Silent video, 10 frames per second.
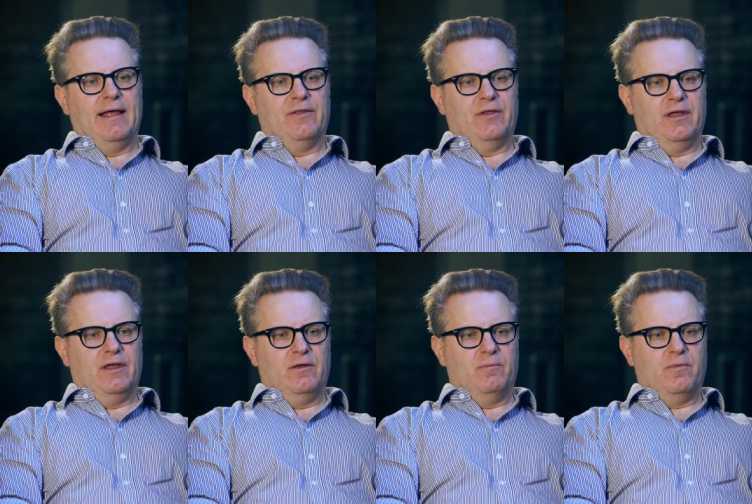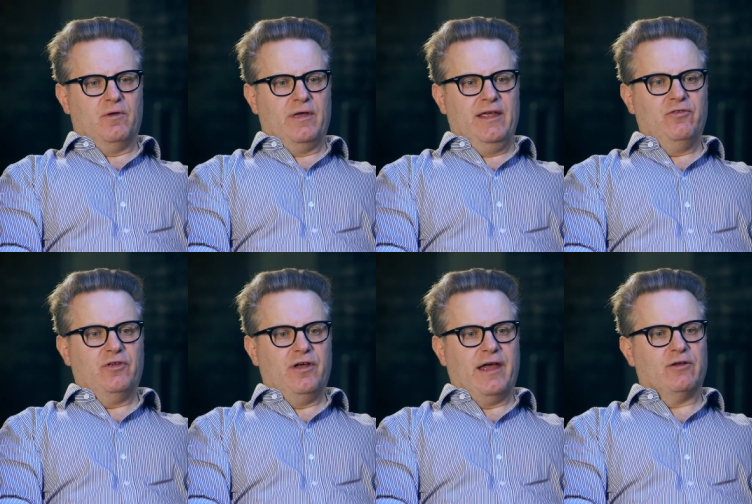At the
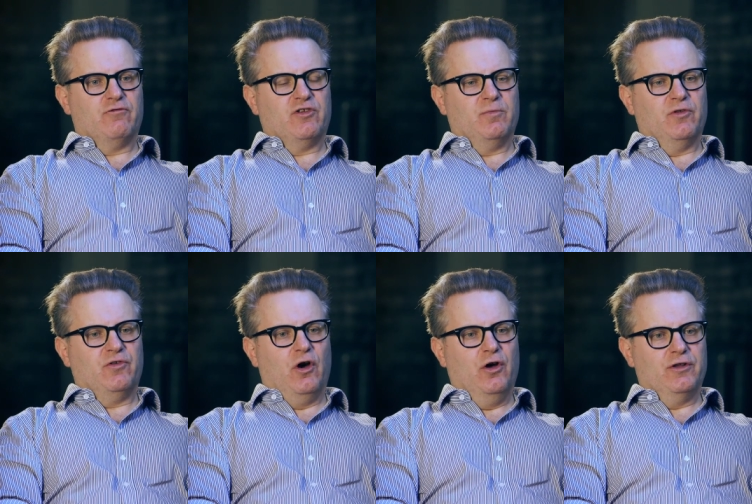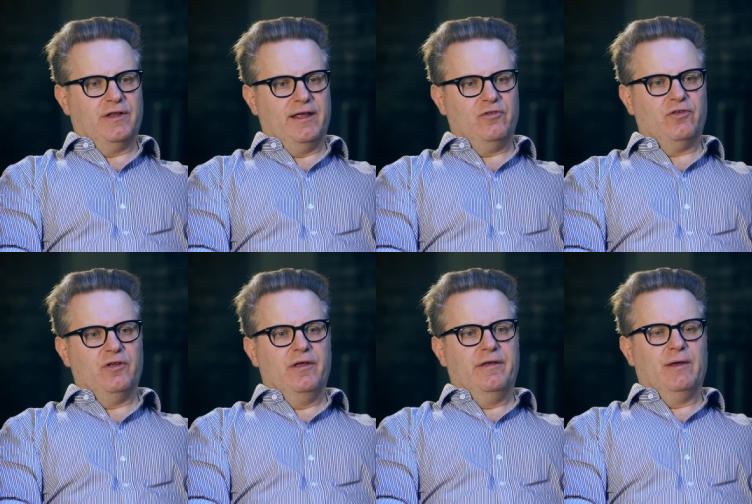Easter and Christmas holidays,
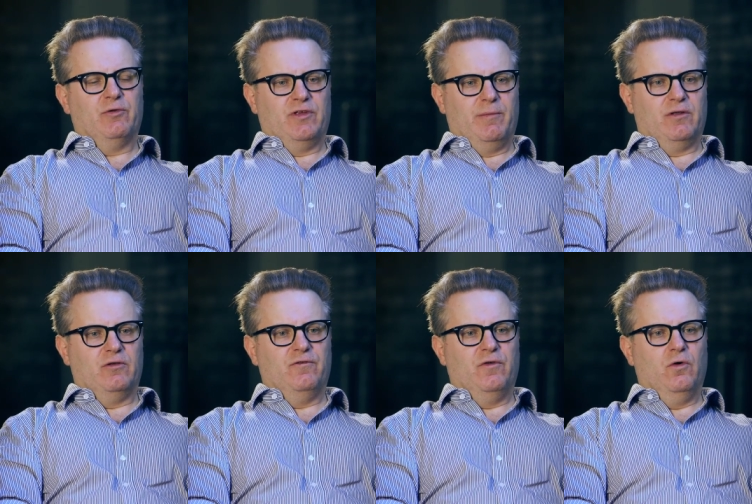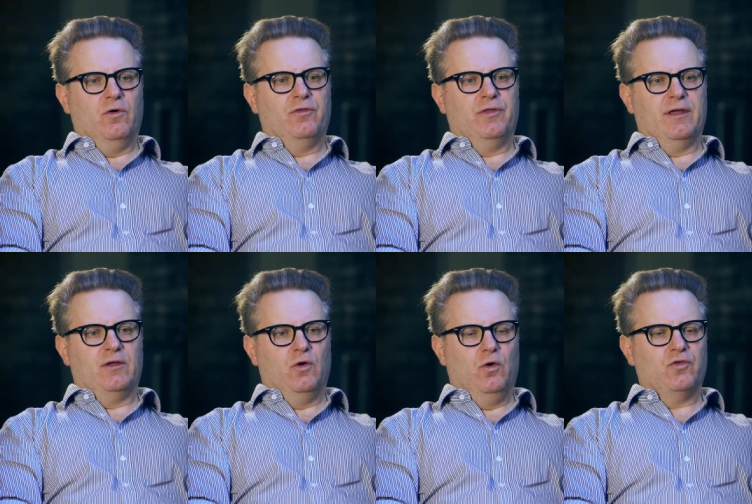it was typical for the
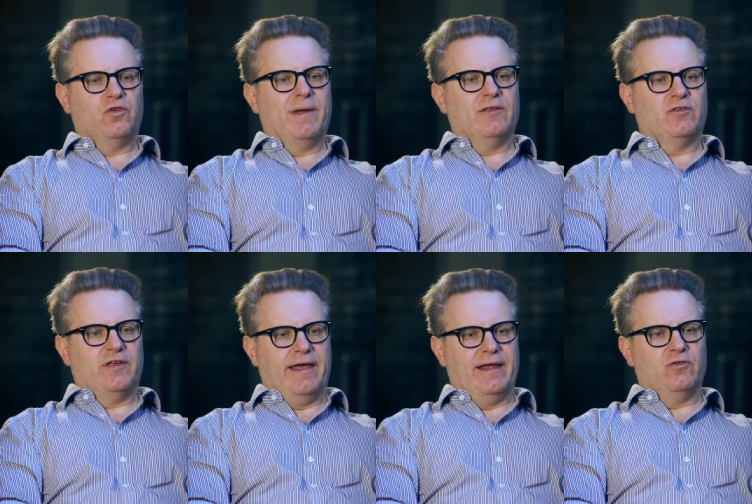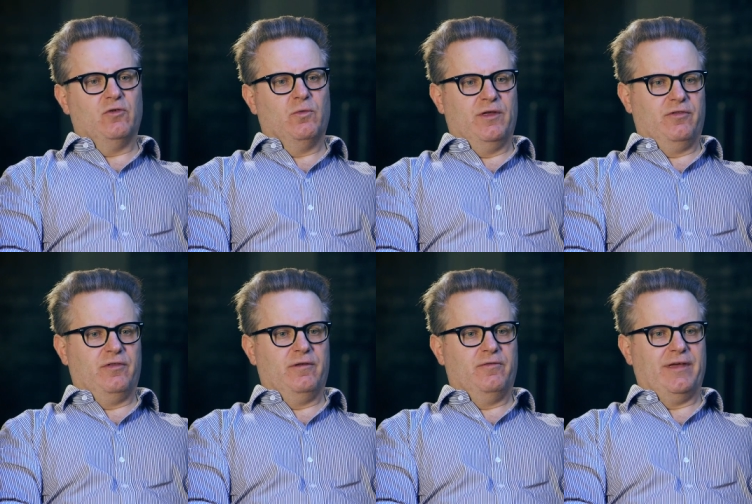court to be entertained
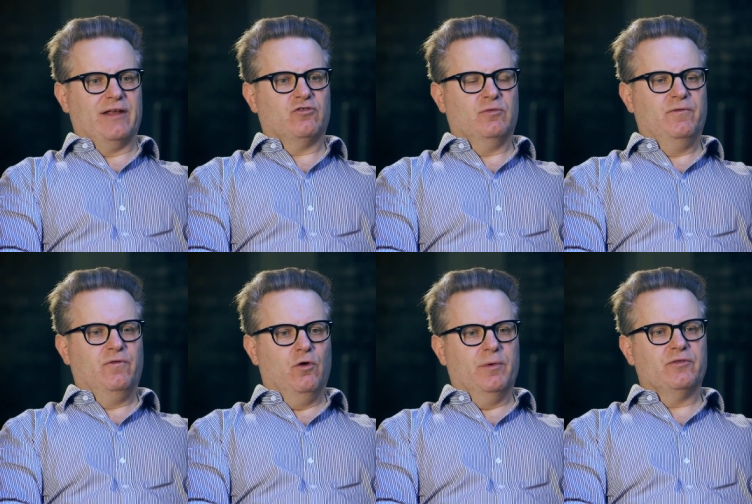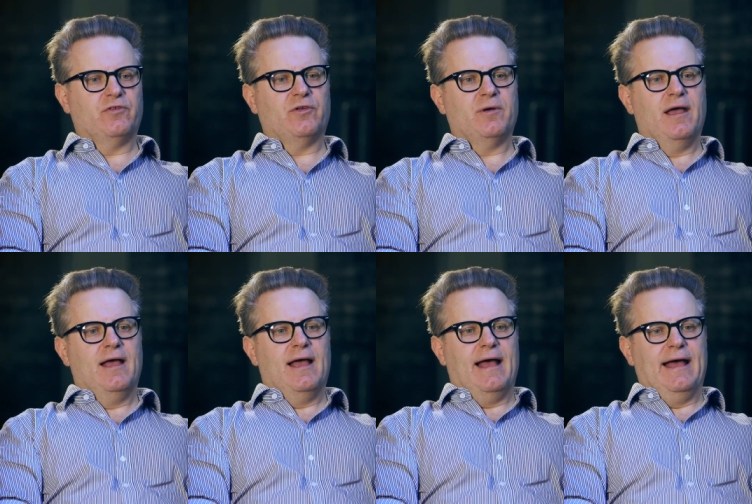with theatrical performance.
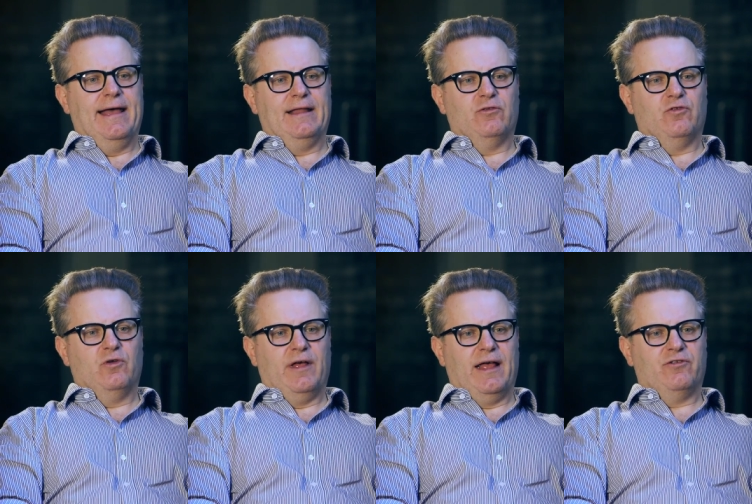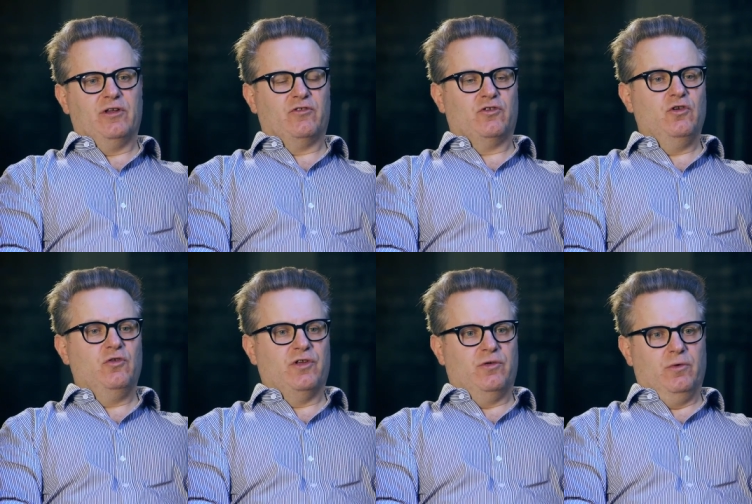And as an
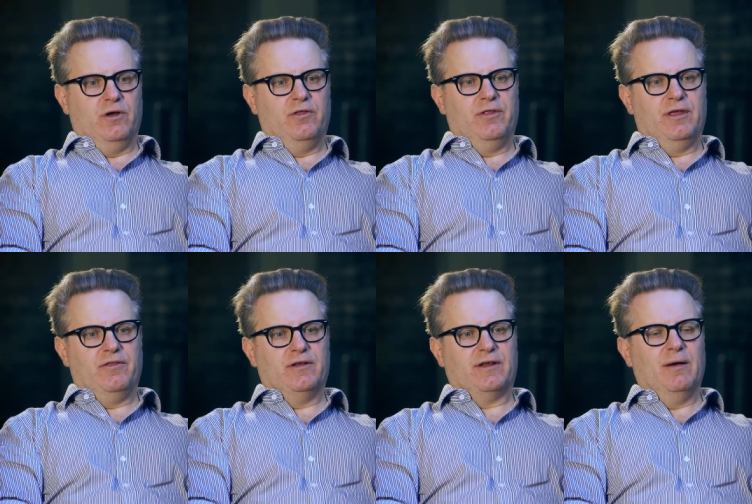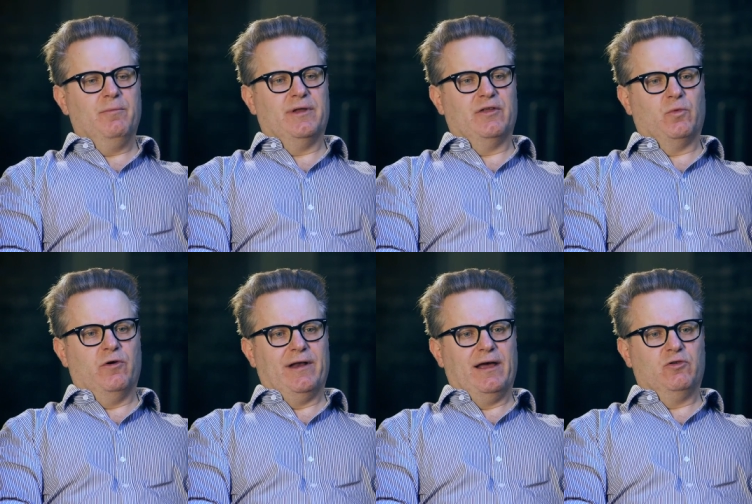excuse, as it were, the theatre companies
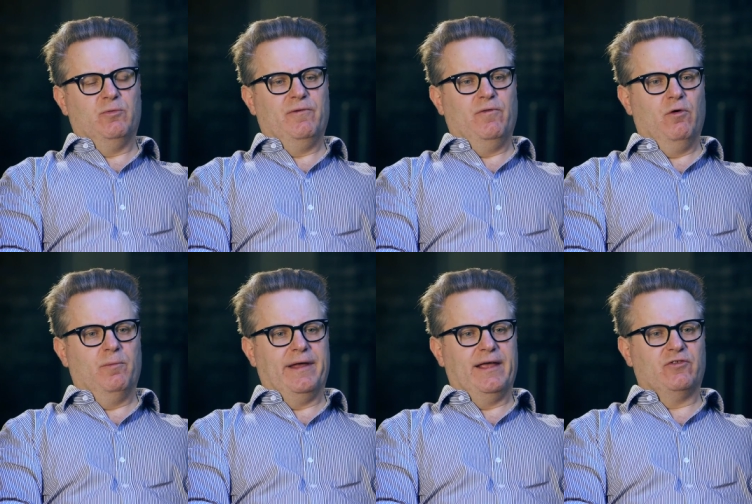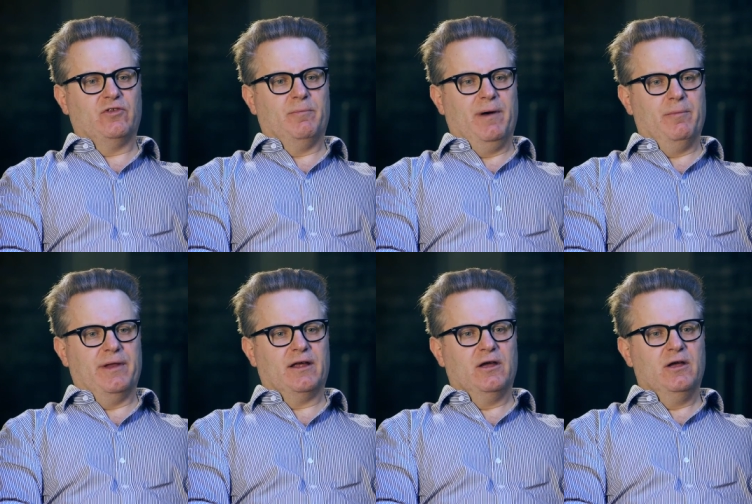were allowed to perform plays to the
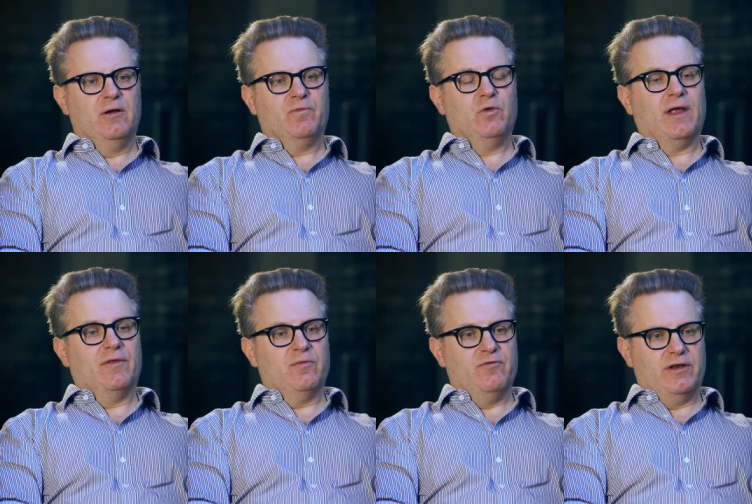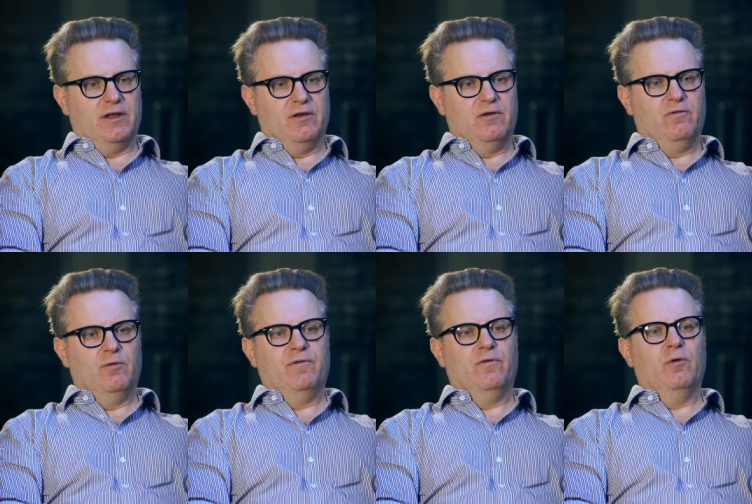public to get them ready
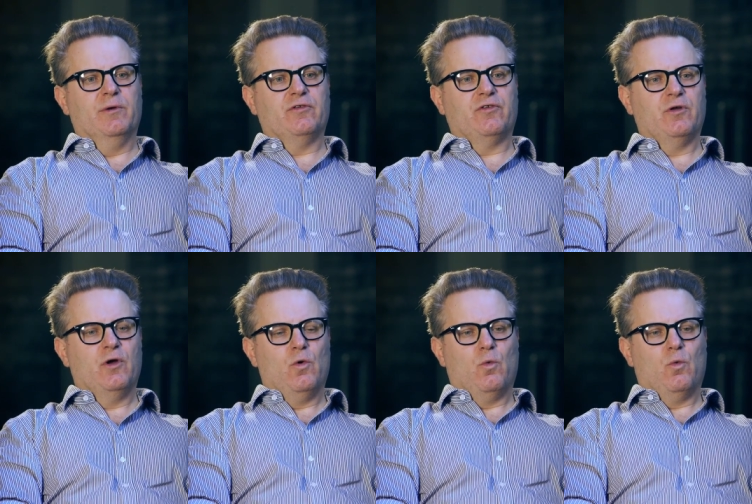for performance.